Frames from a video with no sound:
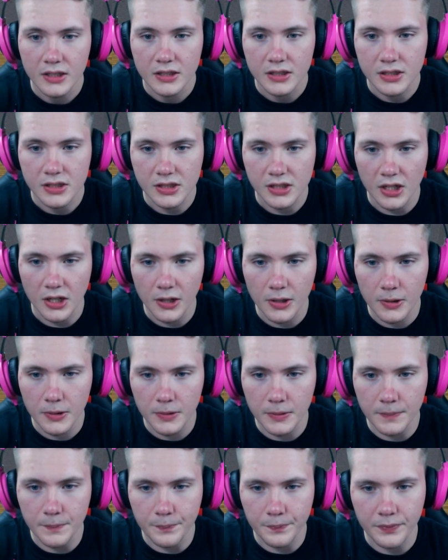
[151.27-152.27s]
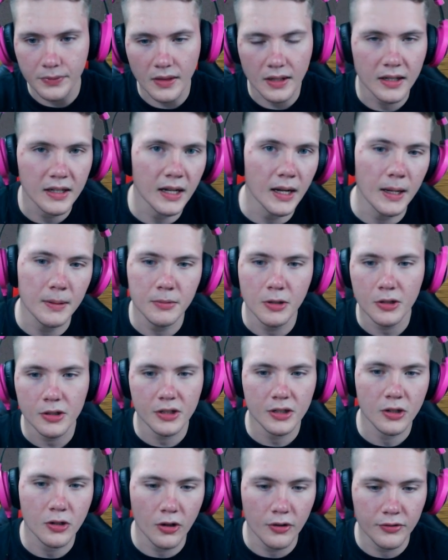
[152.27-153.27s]
So I'm not
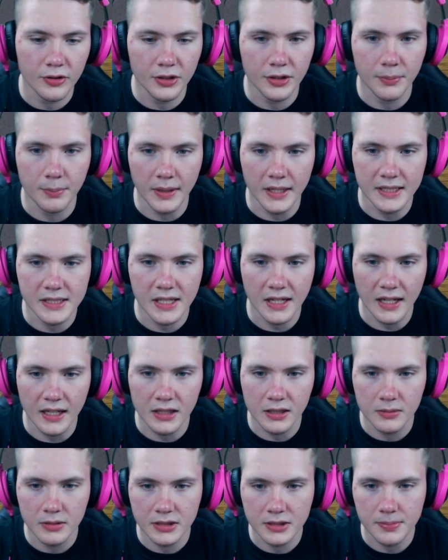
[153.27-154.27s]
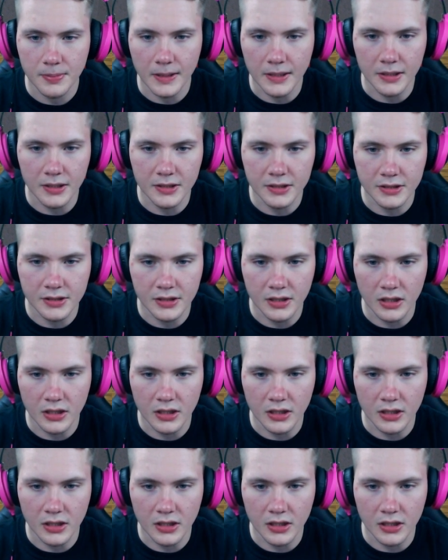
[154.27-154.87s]
gonna cover the basic elements because